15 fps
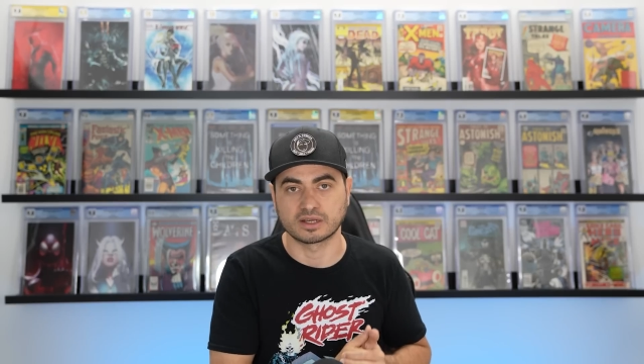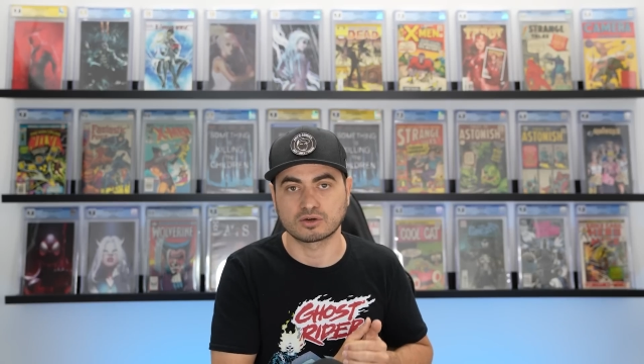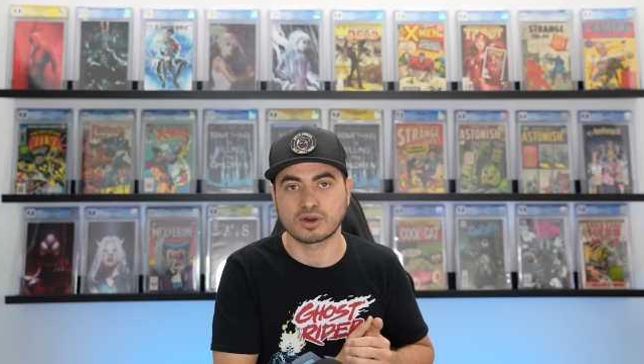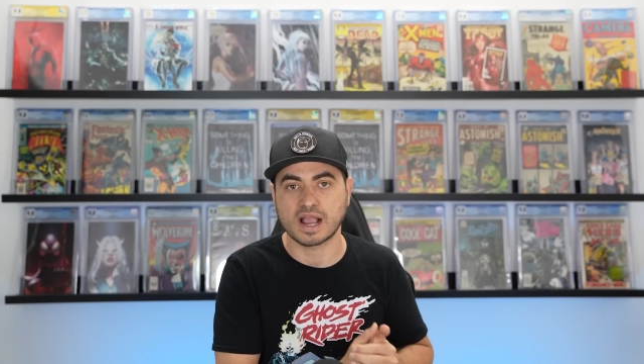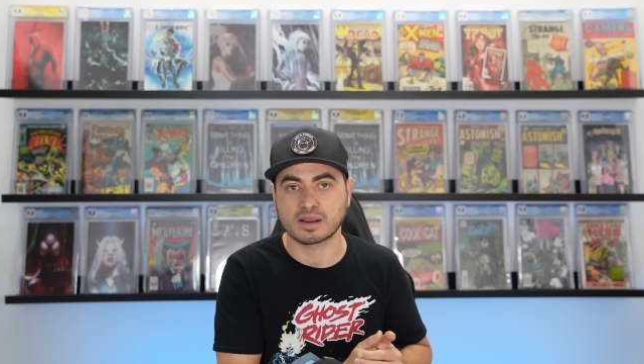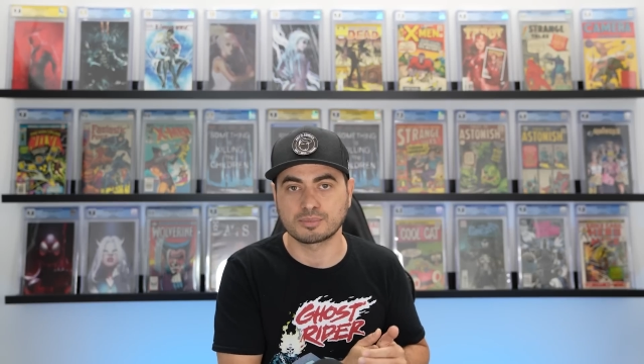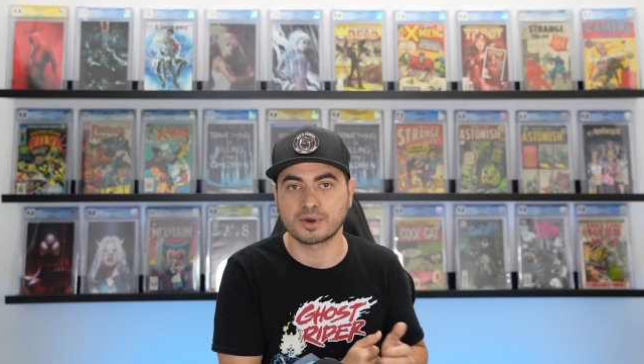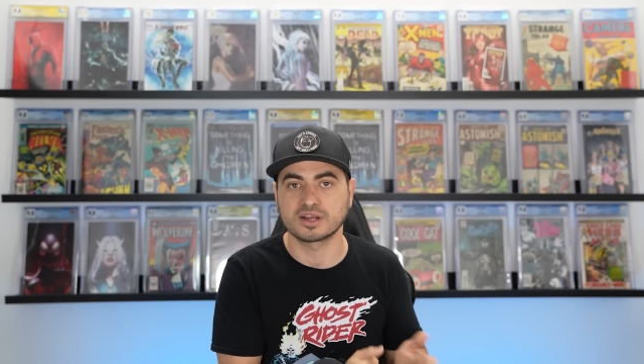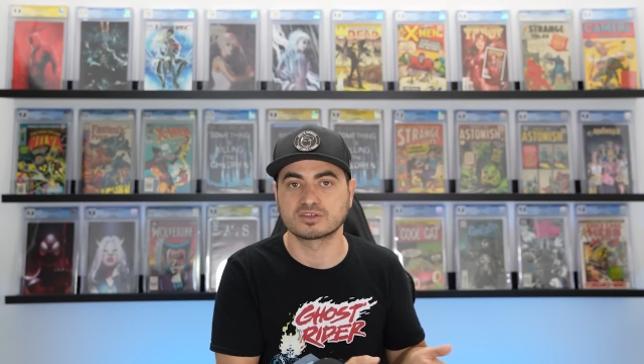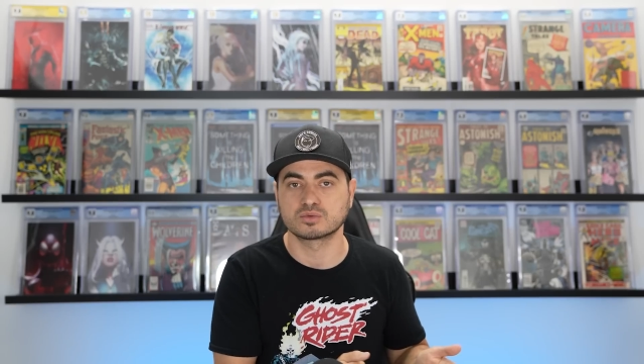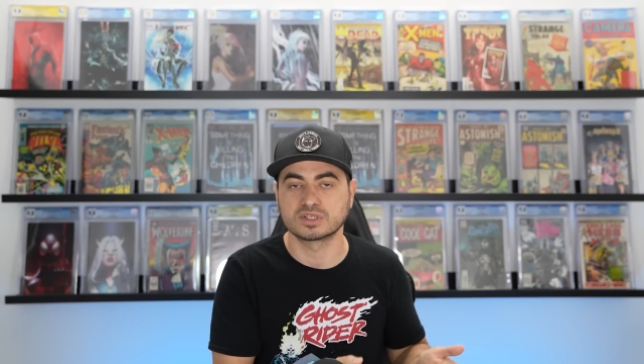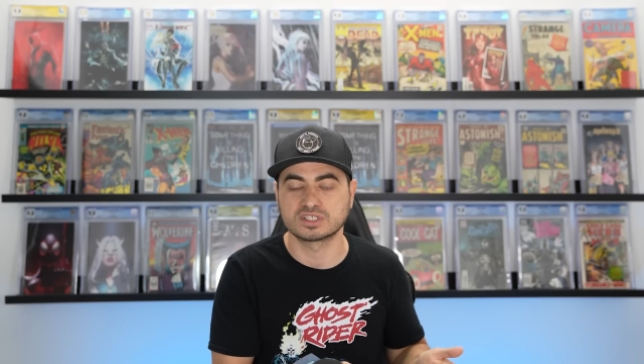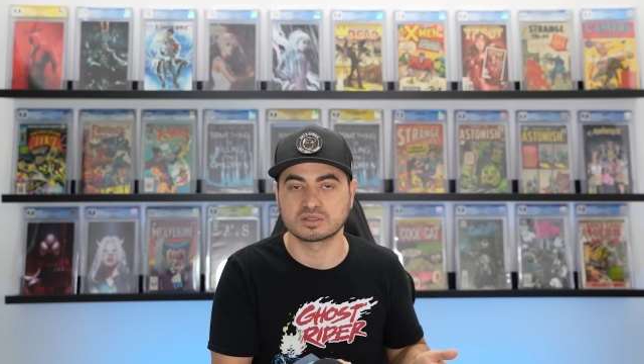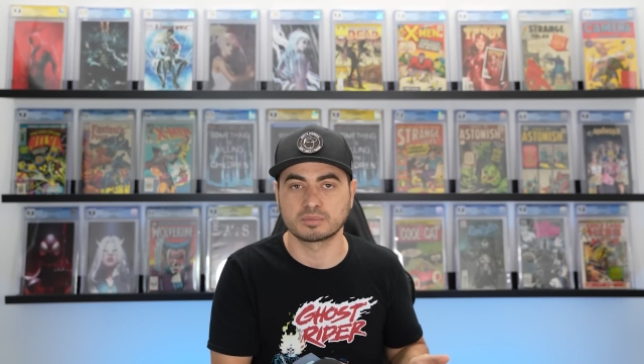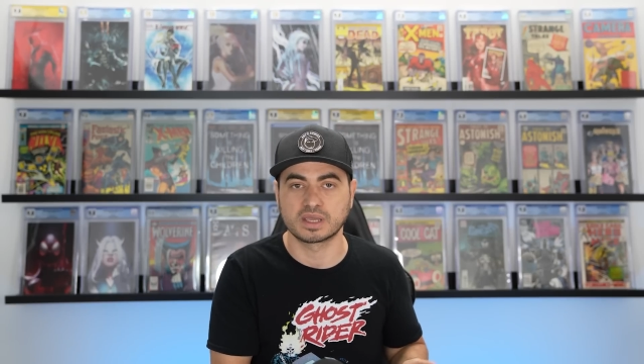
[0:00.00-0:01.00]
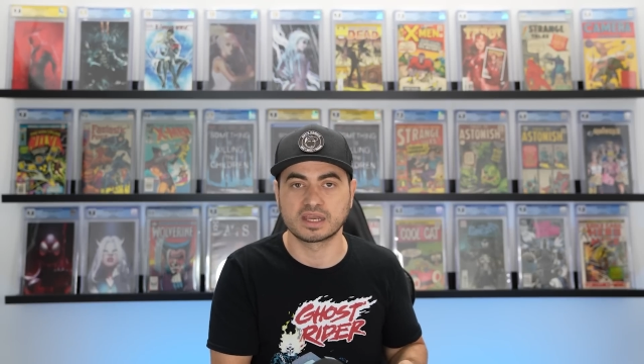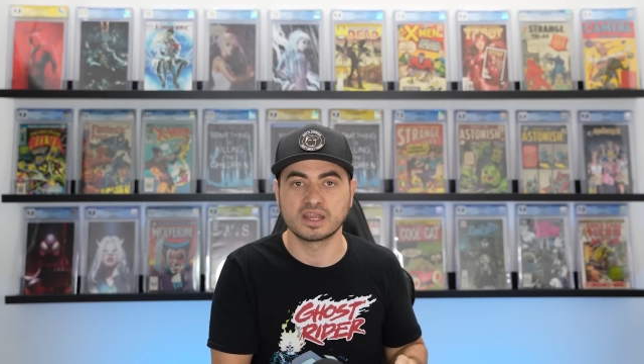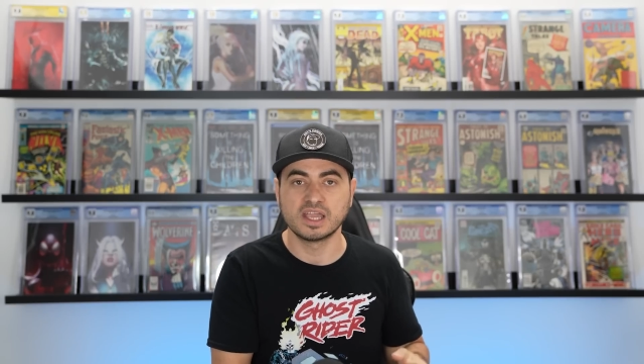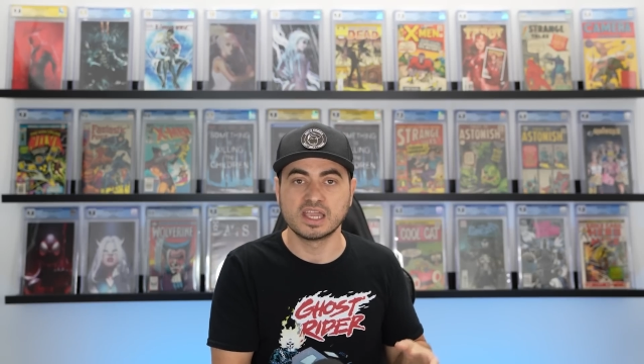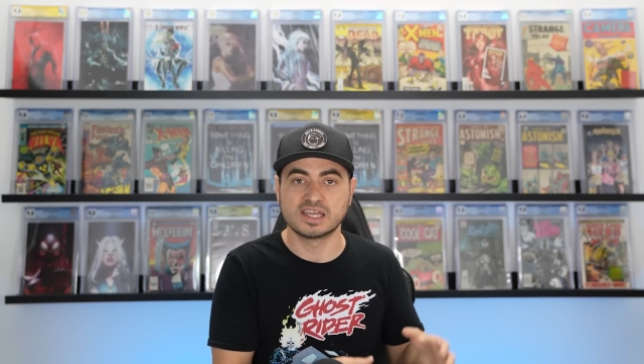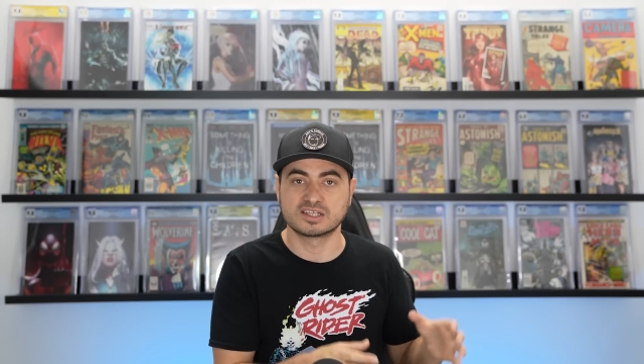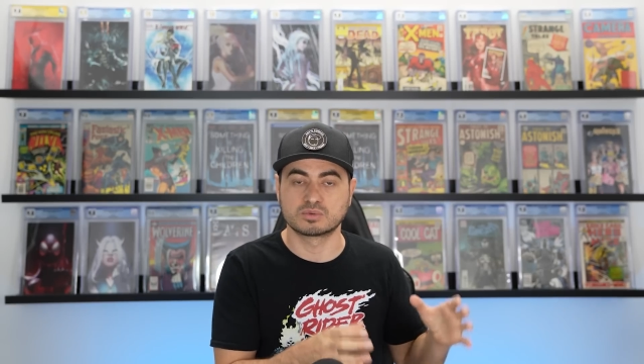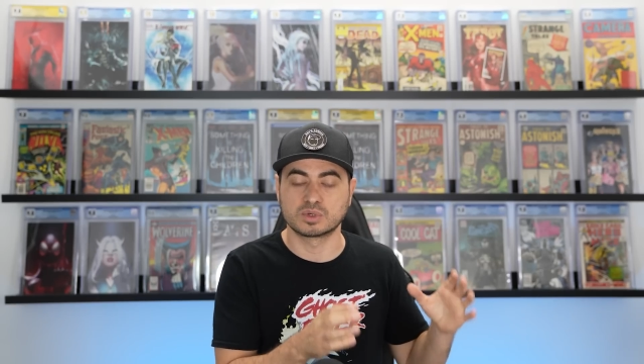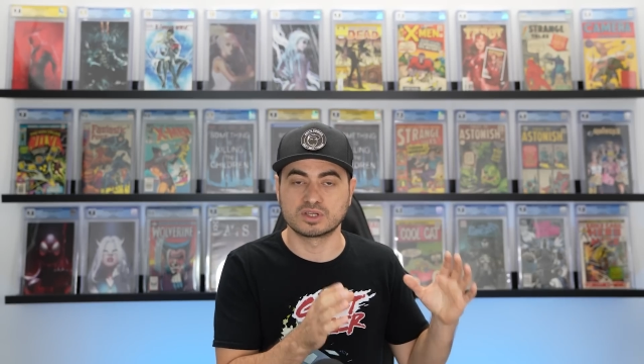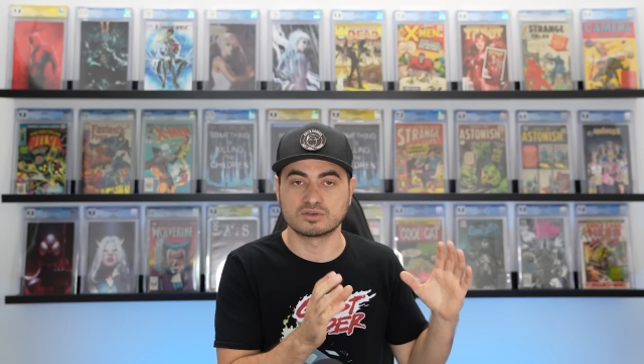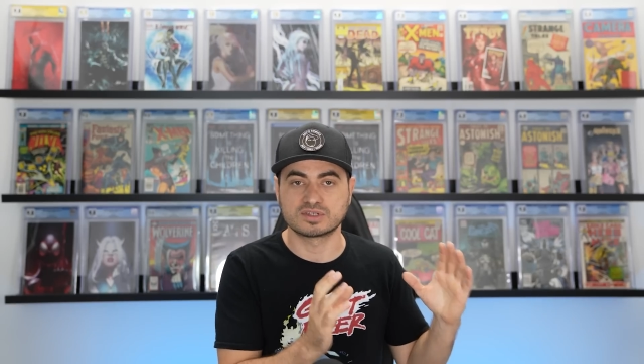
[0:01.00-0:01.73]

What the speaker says: Crack, press, resubmit is when you